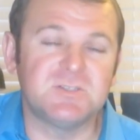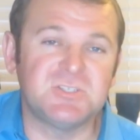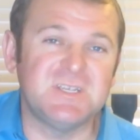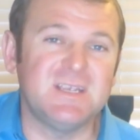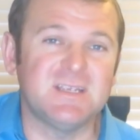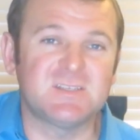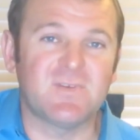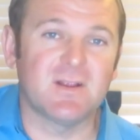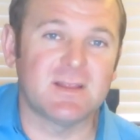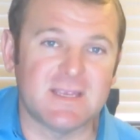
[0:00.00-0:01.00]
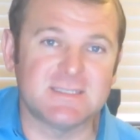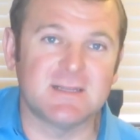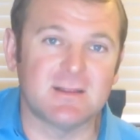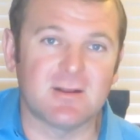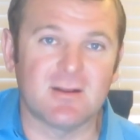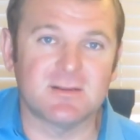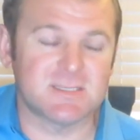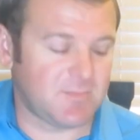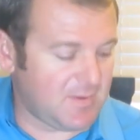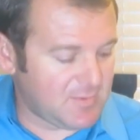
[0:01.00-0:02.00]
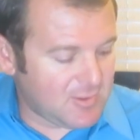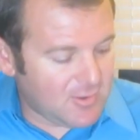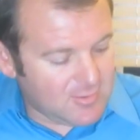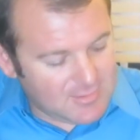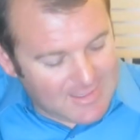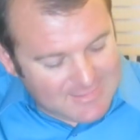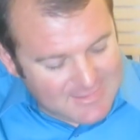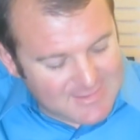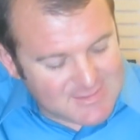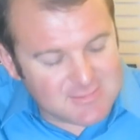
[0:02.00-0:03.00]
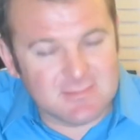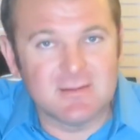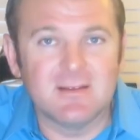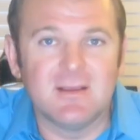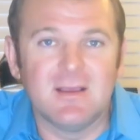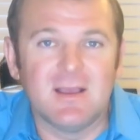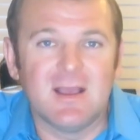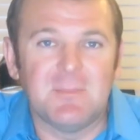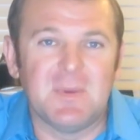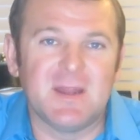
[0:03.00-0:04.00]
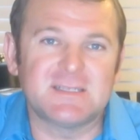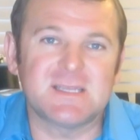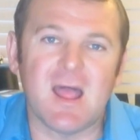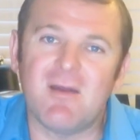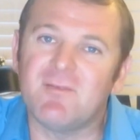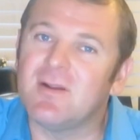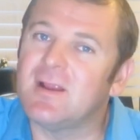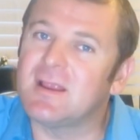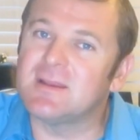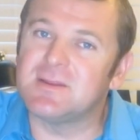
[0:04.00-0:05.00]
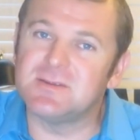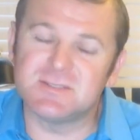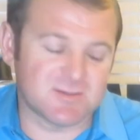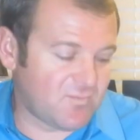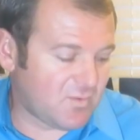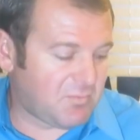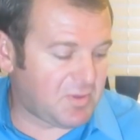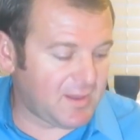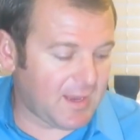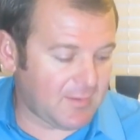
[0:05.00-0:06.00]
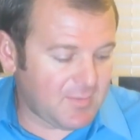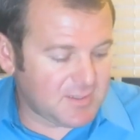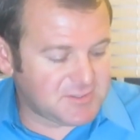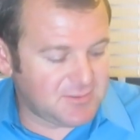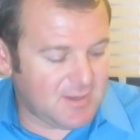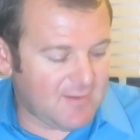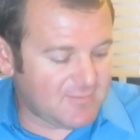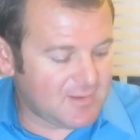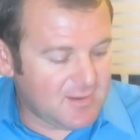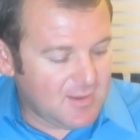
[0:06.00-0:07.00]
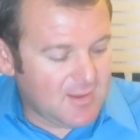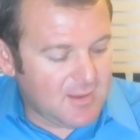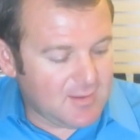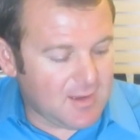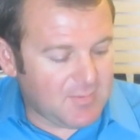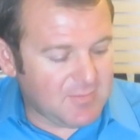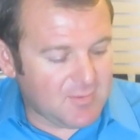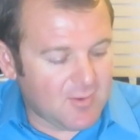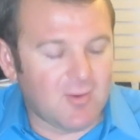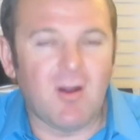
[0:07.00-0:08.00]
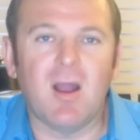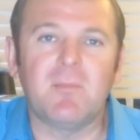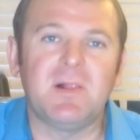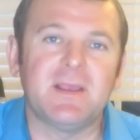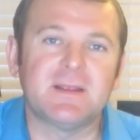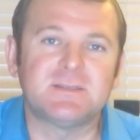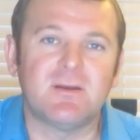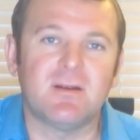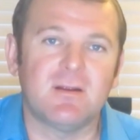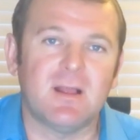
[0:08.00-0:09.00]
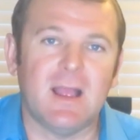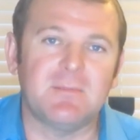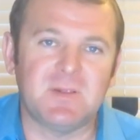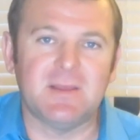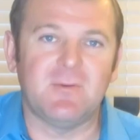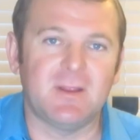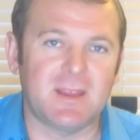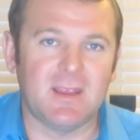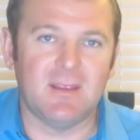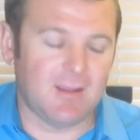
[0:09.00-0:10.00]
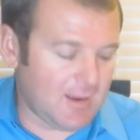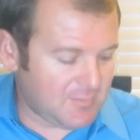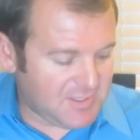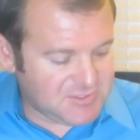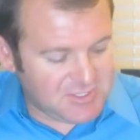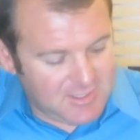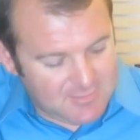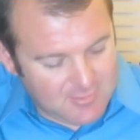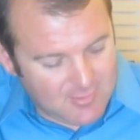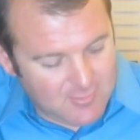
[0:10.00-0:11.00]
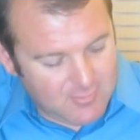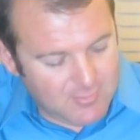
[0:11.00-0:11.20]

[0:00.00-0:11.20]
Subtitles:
G is fairly easy to learn. Some people learn like this, but it's not very conducive with playing because you'd have a lot of people go, oh, I can play guitar, I can play one key, I can play G, and they'll go.